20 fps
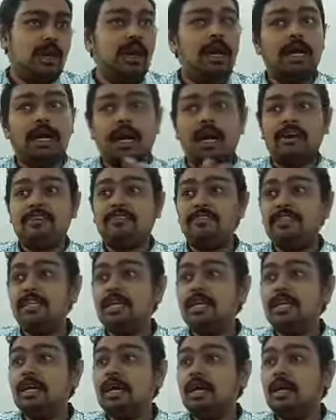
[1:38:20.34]
And I have
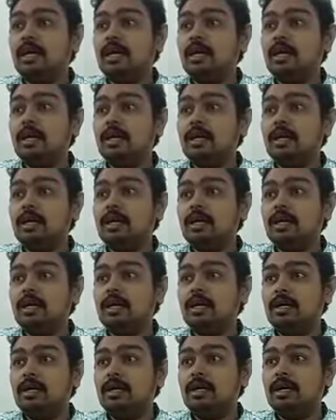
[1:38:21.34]
seen a
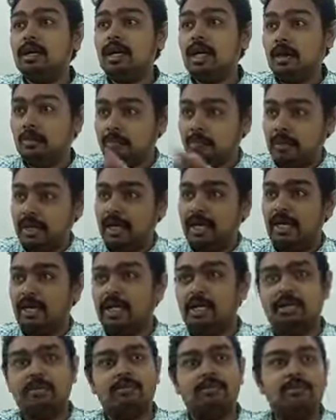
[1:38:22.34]
company
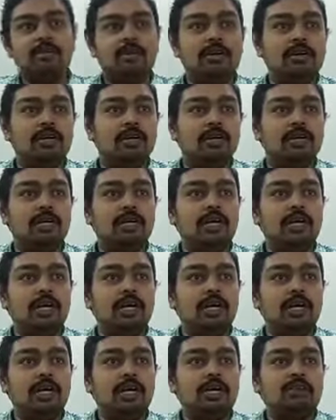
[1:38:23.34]

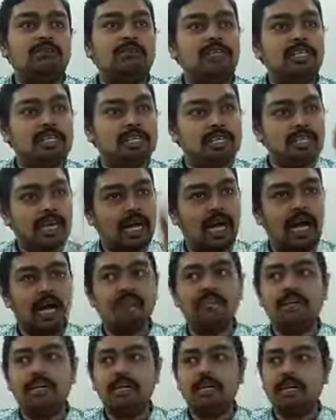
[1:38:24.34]
which is
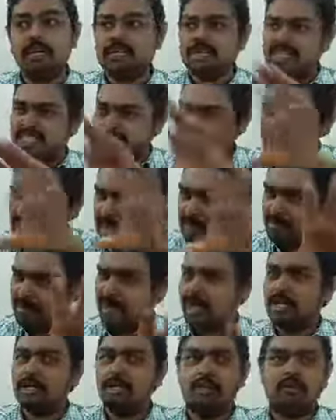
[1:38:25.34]
having the same
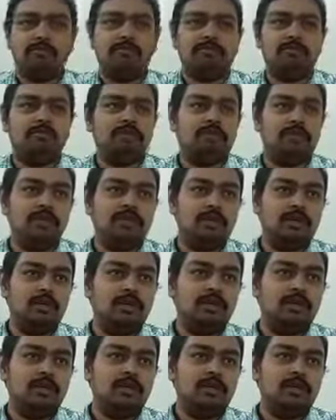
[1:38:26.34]
kind of,
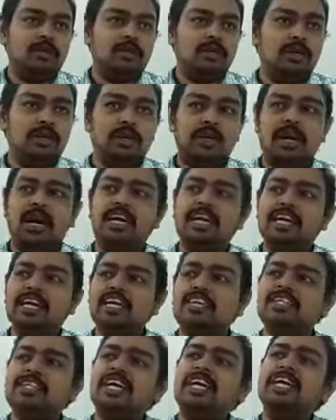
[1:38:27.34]
and it
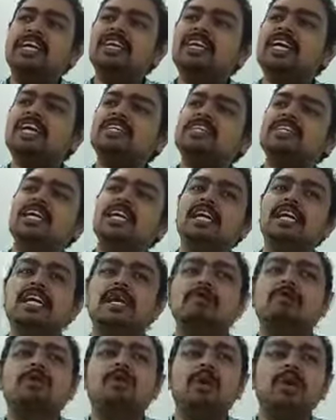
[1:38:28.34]
is internationally
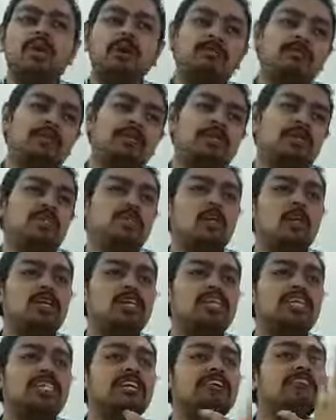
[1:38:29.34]
#1 company, that's
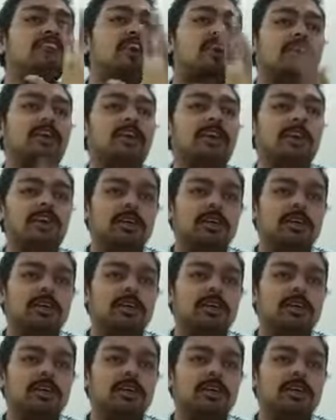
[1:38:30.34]
called Chevron